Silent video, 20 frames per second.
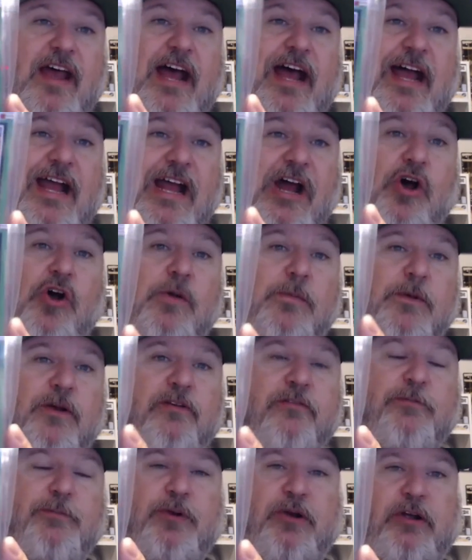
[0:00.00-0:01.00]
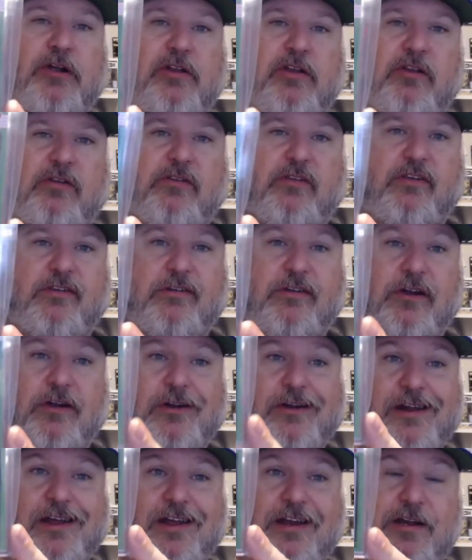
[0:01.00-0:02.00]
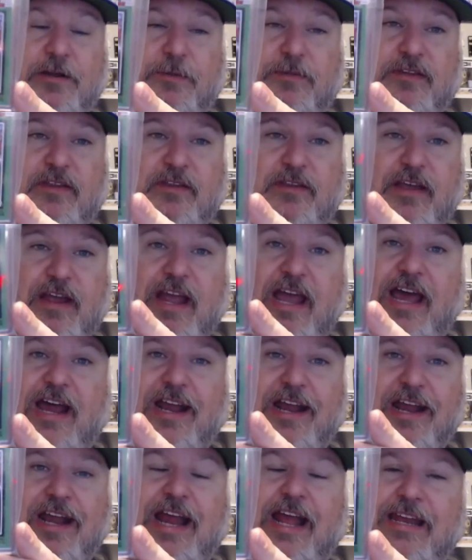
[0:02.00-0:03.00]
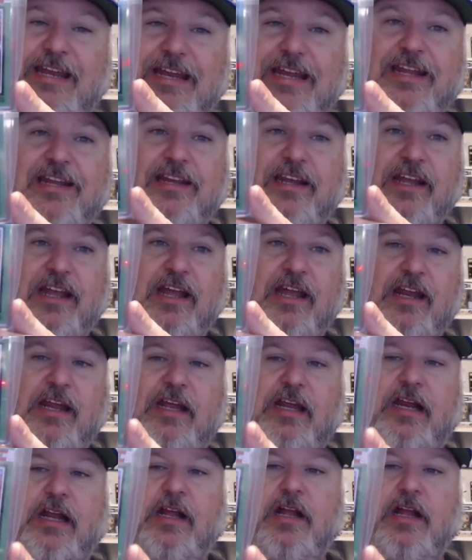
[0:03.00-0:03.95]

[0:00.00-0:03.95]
I almost purchased a starting lineup since I got it, and I need to get it.